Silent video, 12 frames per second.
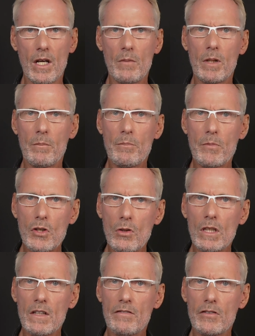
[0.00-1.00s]
but
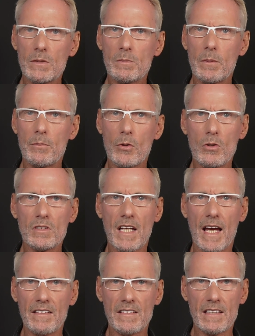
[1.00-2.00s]
purely for its proposed
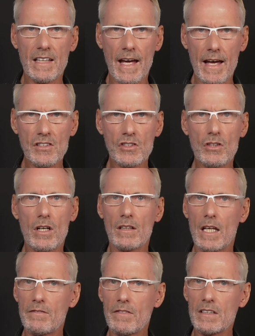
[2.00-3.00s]
anti-cancer and
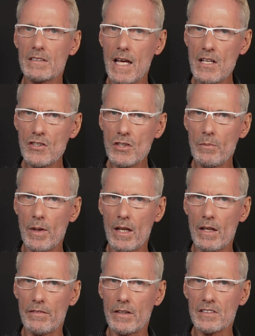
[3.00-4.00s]
life extension
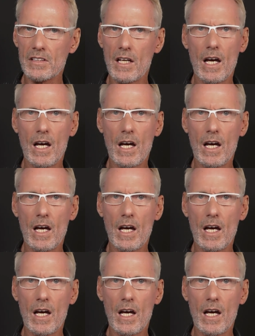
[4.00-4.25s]
benefits,